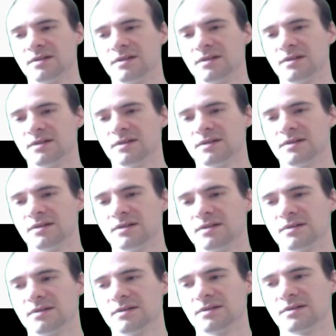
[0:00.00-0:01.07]

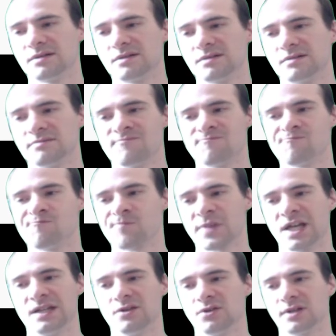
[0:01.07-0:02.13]
Uh,
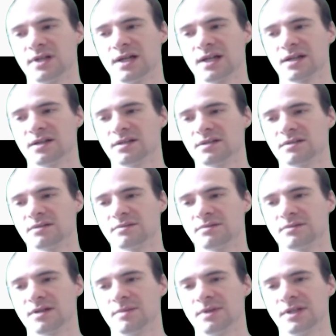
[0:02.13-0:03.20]
I don't like it.
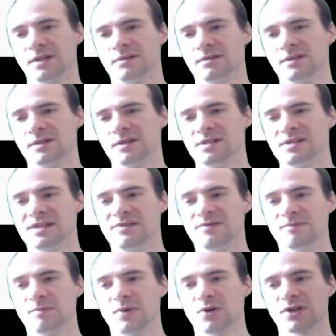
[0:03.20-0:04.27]
I mean, he's
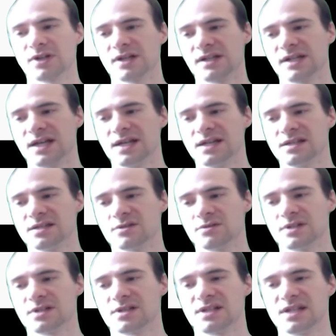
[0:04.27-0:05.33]
even blocking an ace, so
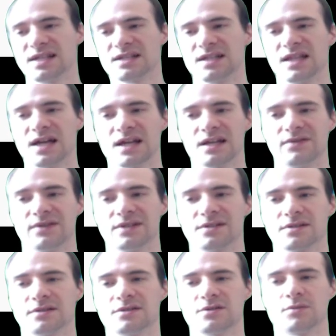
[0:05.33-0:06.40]
it's less likely that his,
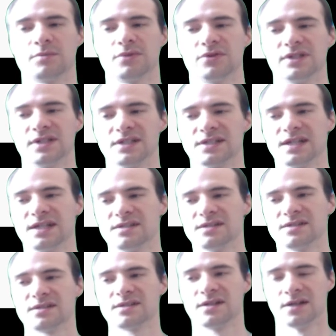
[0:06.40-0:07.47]
his opponent has aces.